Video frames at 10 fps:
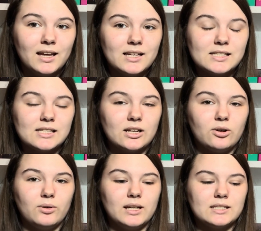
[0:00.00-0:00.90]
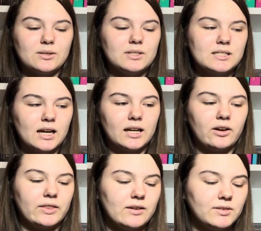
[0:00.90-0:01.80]
So as soon as I
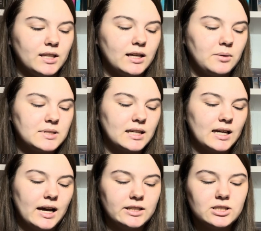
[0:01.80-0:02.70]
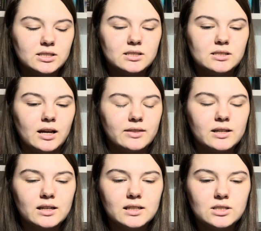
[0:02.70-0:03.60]
got that feeling, I was like, yeah, I think
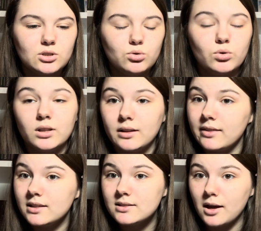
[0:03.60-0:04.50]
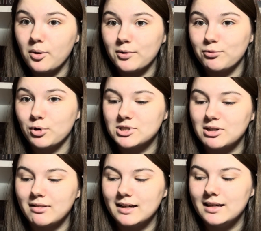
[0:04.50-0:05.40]
I need to let these go,
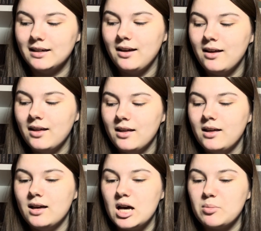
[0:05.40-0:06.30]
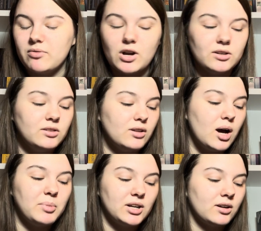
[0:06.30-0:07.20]
unfortunately. I've gotten a lot
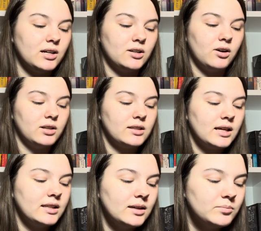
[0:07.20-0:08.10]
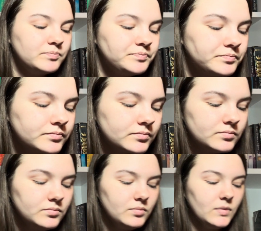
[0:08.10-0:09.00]
better at unhauling lately.
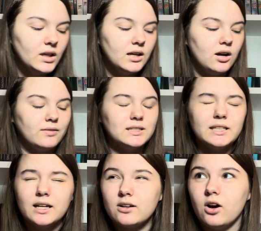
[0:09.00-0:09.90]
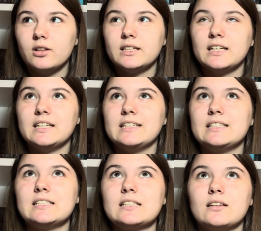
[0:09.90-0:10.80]
Obviously, unhauling
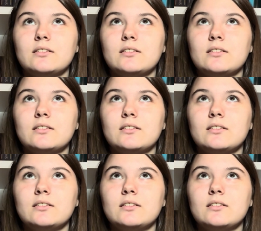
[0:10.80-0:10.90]
is